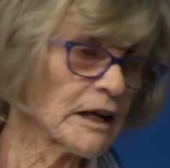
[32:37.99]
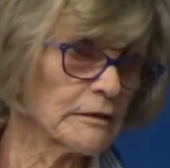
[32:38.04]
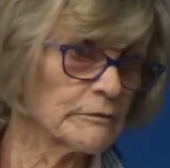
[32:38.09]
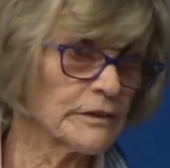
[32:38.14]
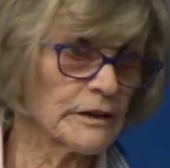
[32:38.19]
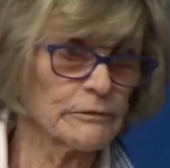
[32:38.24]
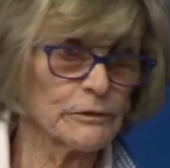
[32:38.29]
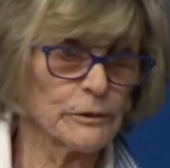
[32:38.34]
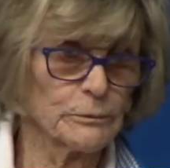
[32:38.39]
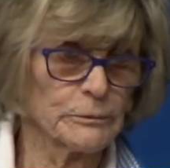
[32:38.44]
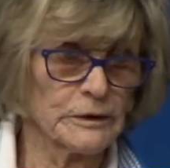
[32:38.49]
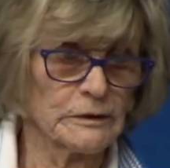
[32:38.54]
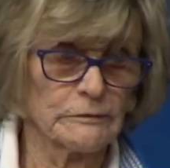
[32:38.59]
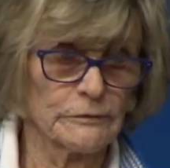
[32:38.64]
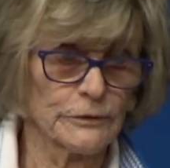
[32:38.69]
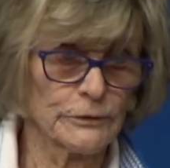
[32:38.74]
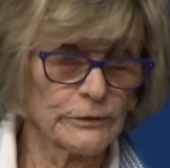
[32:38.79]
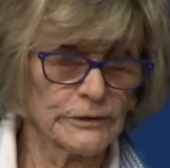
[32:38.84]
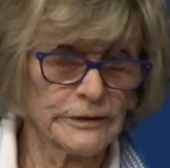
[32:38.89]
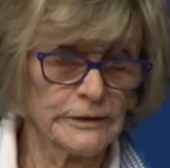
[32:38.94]
I've never
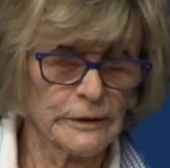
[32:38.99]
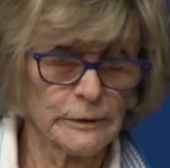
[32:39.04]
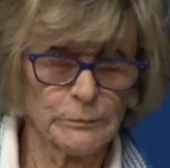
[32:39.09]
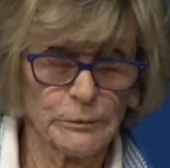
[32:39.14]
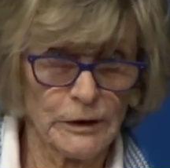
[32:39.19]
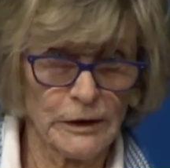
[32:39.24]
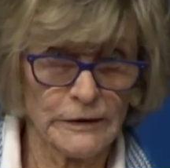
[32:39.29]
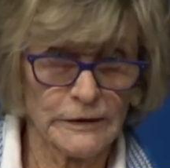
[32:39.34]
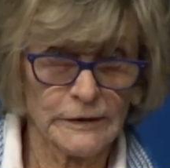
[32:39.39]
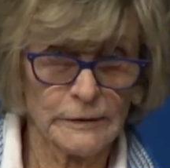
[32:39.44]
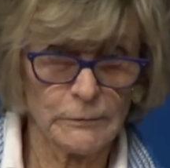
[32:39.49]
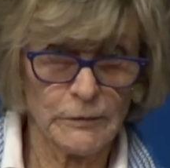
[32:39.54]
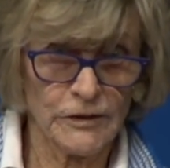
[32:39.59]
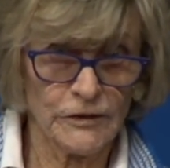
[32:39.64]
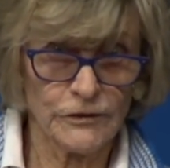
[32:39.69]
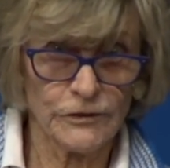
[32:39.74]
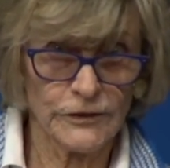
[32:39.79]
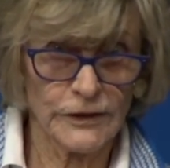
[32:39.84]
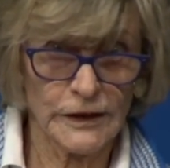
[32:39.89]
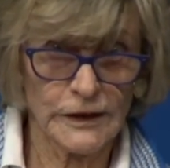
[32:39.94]
been to a dinner party that
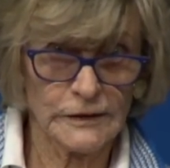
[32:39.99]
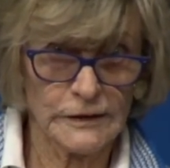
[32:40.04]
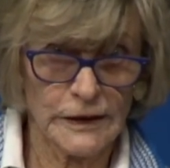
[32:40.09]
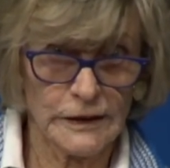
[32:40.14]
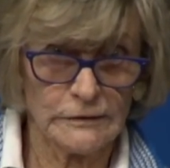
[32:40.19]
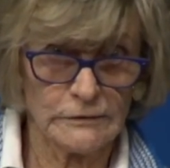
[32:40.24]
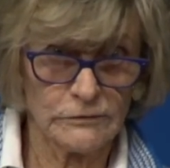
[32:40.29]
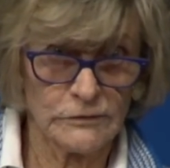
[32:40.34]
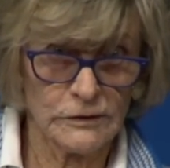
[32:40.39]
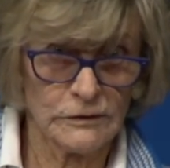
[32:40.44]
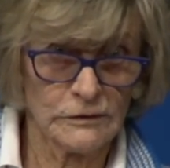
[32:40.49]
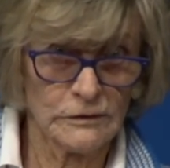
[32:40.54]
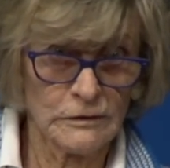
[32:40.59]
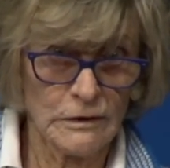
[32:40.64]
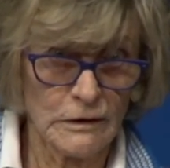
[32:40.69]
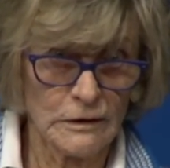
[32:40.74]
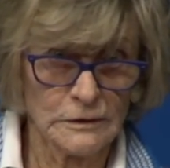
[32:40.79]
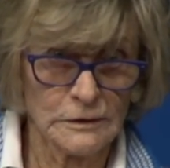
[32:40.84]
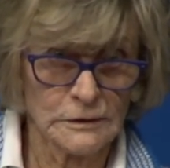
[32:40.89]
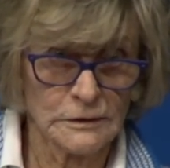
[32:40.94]
Mother and Dad gave
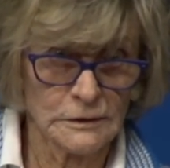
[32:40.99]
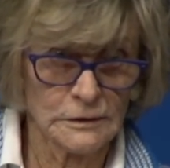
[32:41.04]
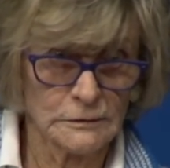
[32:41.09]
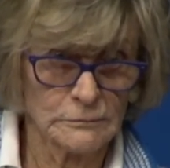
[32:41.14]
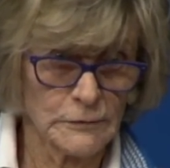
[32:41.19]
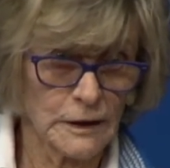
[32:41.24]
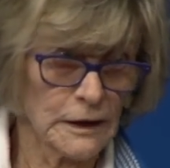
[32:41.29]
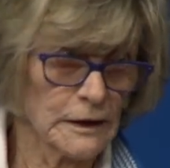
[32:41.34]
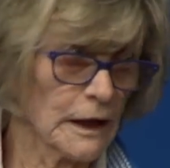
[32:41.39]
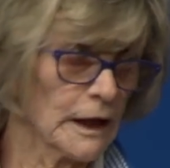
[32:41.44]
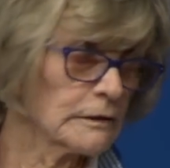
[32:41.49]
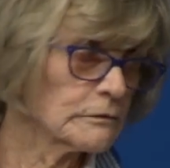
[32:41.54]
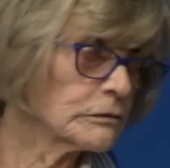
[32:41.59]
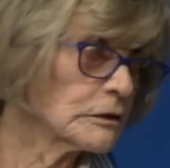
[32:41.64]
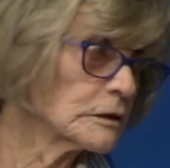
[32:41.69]
my life.